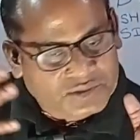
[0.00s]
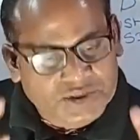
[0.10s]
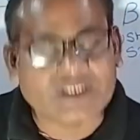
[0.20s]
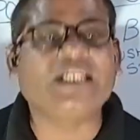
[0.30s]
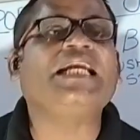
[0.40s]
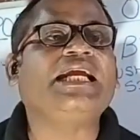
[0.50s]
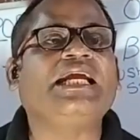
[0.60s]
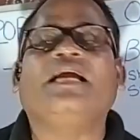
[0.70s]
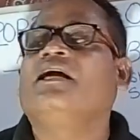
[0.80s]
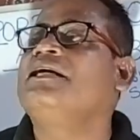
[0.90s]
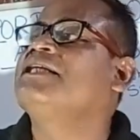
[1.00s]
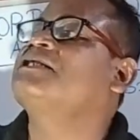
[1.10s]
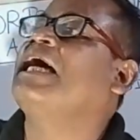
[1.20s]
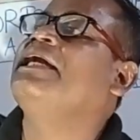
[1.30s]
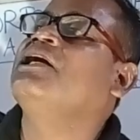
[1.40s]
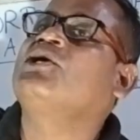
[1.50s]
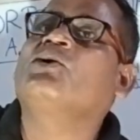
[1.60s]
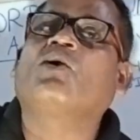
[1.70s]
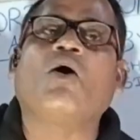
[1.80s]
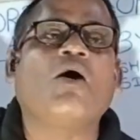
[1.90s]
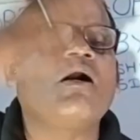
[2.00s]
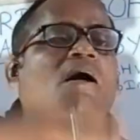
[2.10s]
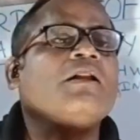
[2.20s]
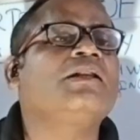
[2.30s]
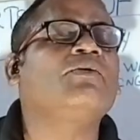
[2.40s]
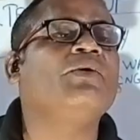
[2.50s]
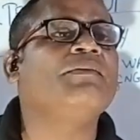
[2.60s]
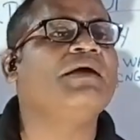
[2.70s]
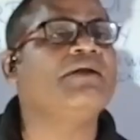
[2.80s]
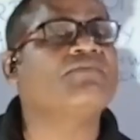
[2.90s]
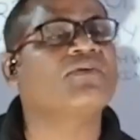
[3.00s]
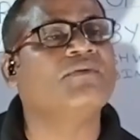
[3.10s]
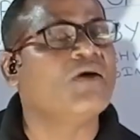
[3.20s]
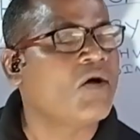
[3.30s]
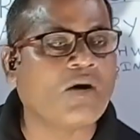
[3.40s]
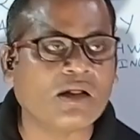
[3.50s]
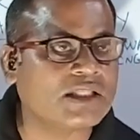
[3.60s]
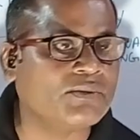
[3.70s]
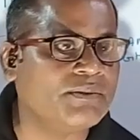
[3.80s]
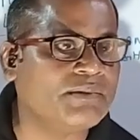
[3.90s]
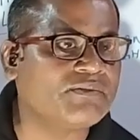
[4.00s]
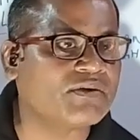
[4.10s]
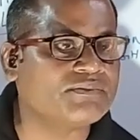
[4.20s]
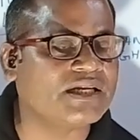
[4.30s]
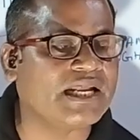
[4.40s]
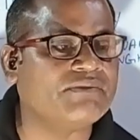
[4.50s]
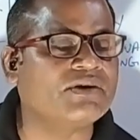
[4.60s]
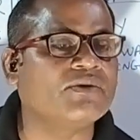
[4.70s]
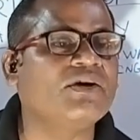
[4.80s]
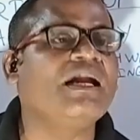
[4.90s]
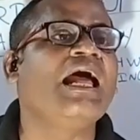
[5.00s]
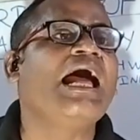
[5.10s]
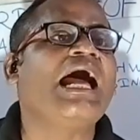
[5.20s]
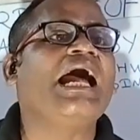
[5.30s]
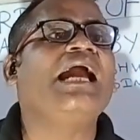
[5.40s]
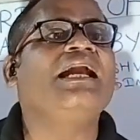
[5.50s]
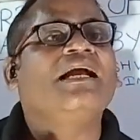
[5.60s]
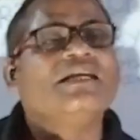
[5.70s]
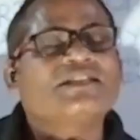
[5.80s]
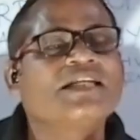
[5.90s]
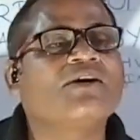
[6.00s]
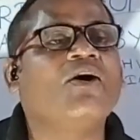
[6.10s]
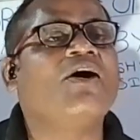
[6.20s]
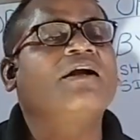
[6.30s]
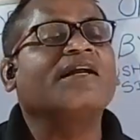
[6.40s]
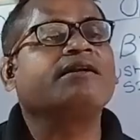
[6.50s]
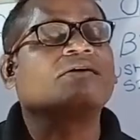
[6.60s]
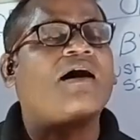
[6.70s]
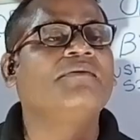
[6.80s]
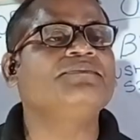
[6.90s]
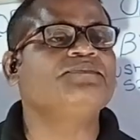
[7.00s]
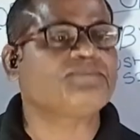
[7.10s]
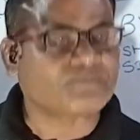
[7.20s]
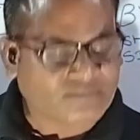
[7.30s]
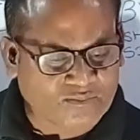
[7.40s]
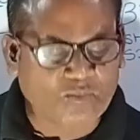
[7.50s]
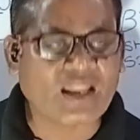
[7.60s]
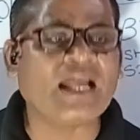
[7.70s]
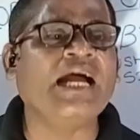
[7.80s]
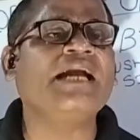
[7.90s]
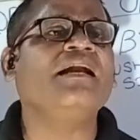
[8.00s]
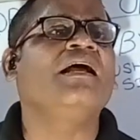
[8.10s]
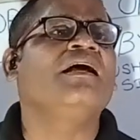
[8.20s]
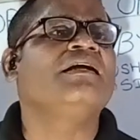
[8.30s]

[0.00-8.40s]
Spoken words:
she decided to call the women from the neighborhood, and she got a drum and